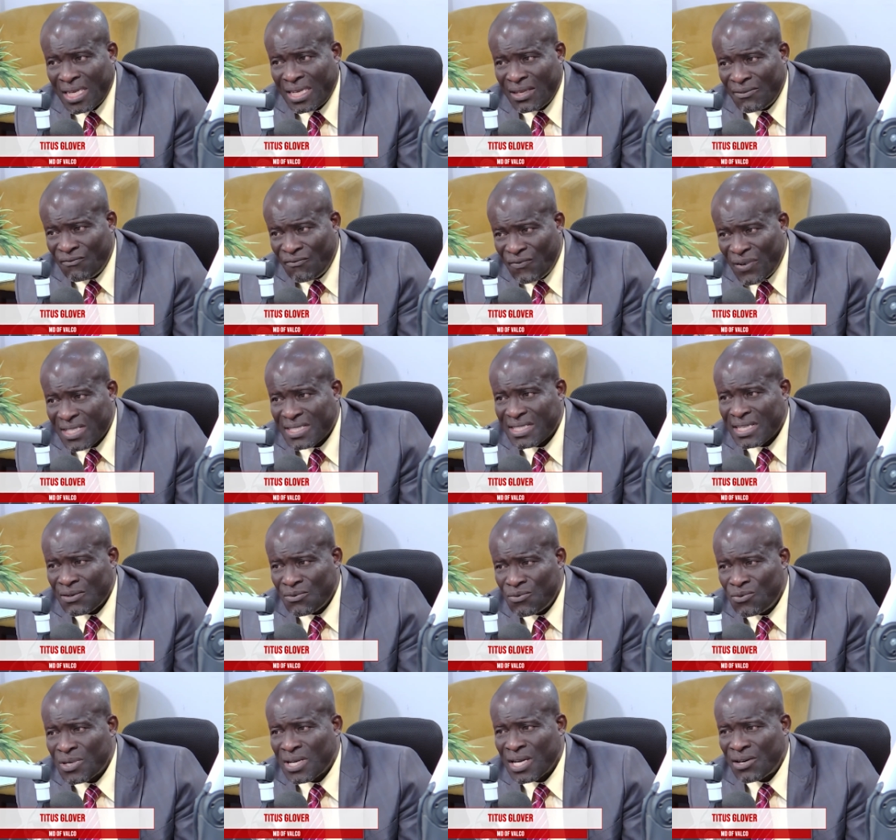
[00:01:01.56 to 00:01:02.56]
at the investor
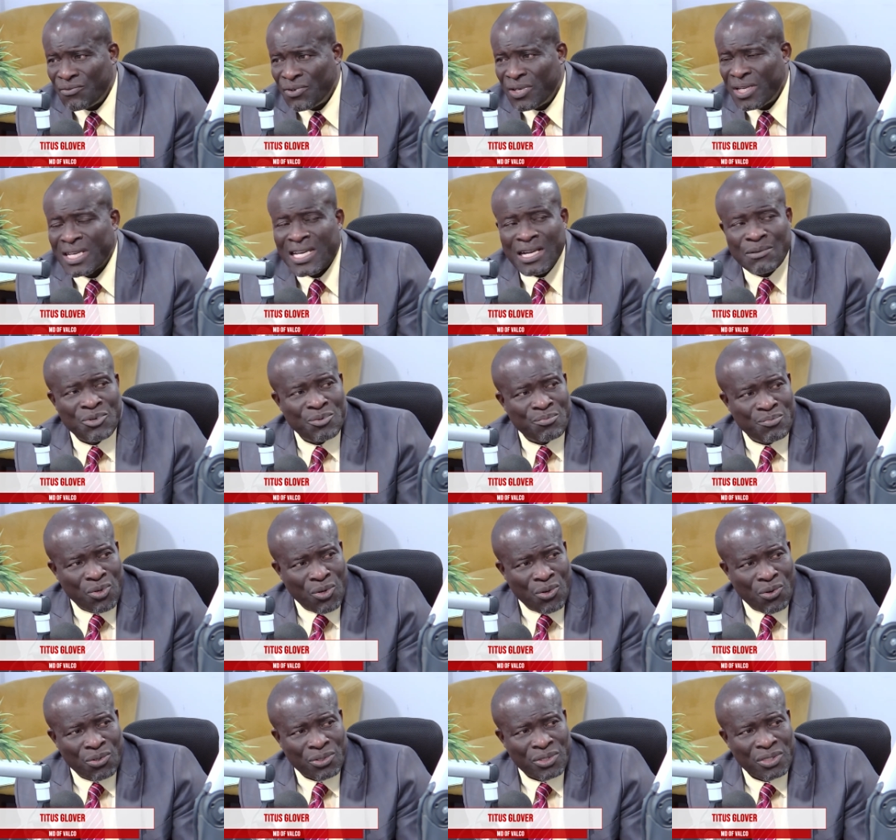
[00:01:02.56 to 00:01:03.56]
who can really come on
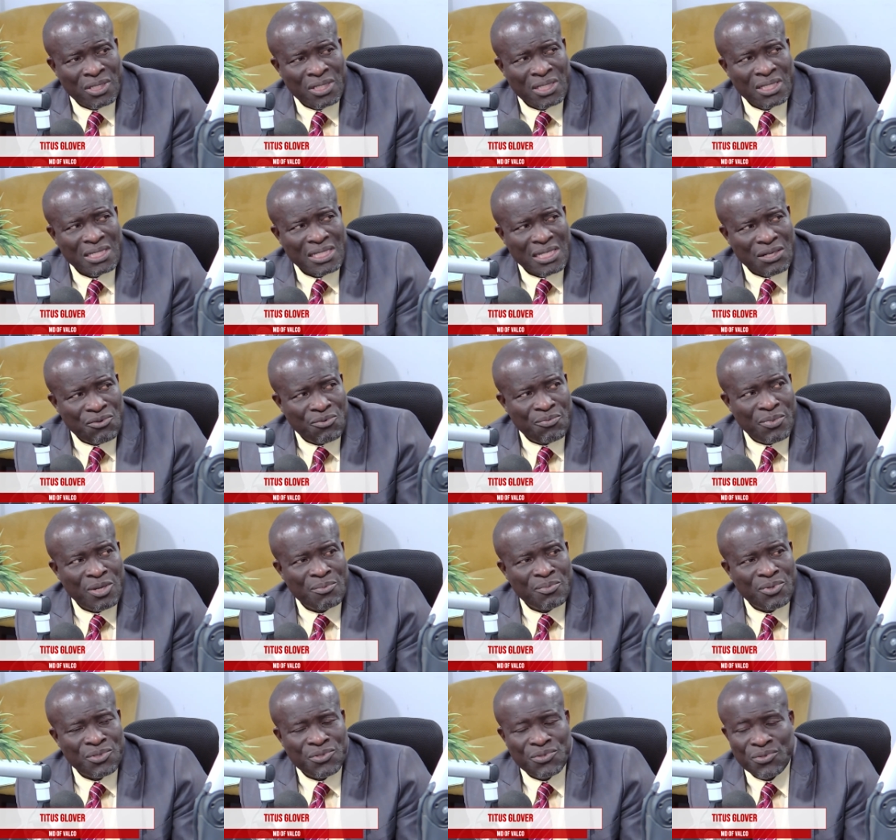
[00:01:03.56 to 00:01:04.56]
board that will be
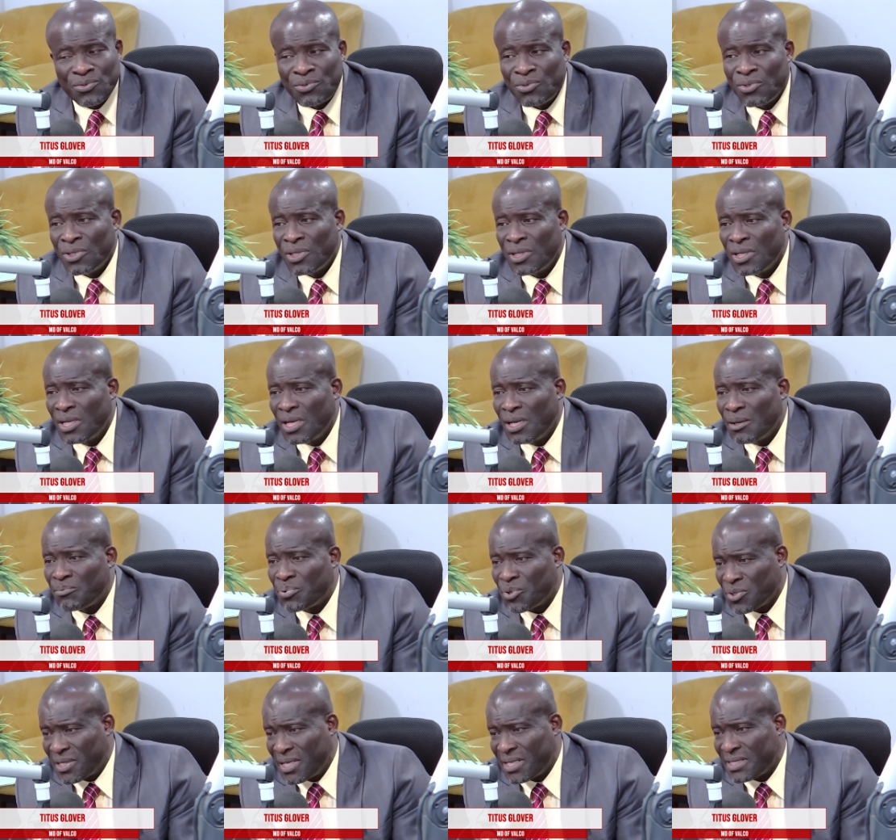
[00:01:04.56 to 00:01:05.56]
able to
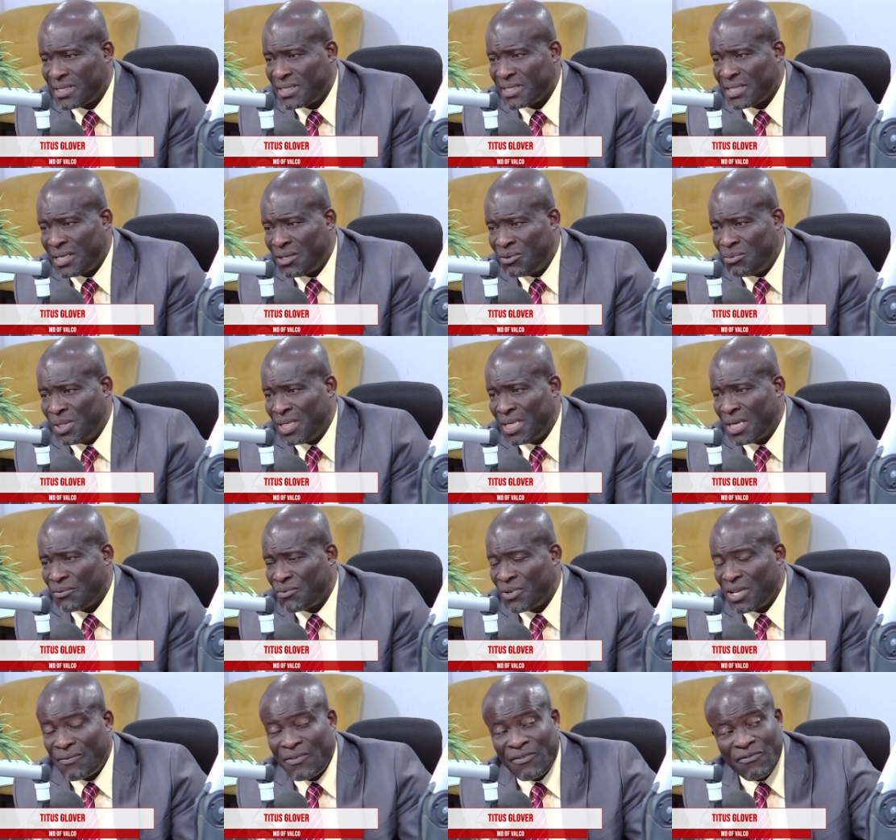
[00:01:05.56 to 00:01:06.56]
process this alumina.
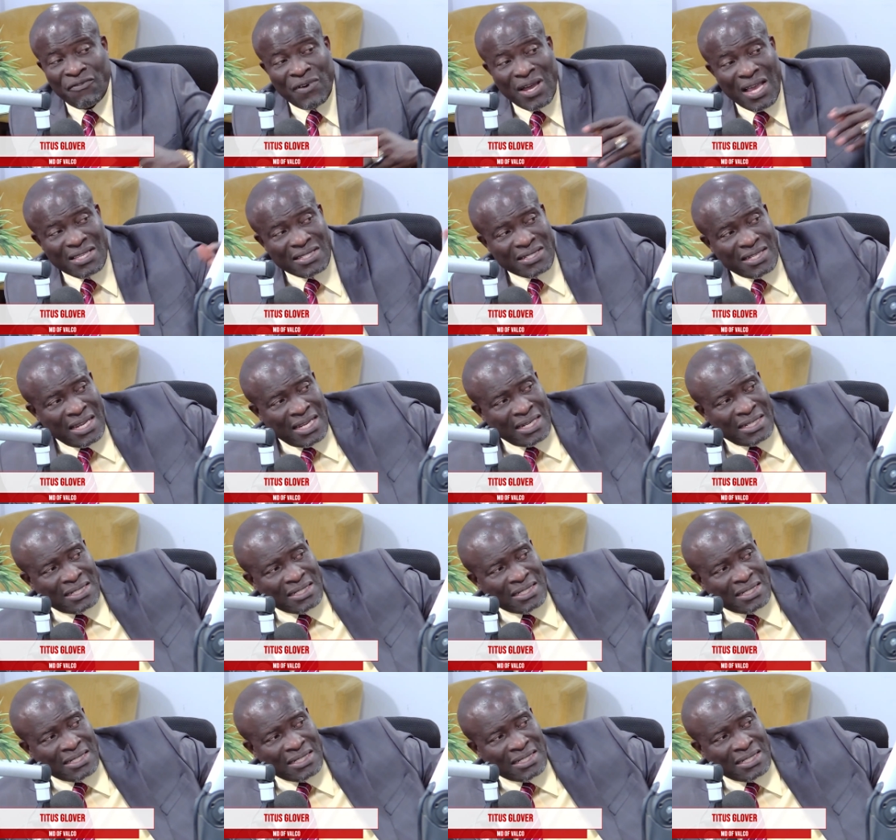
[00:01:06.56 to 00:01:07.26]
We have a vast land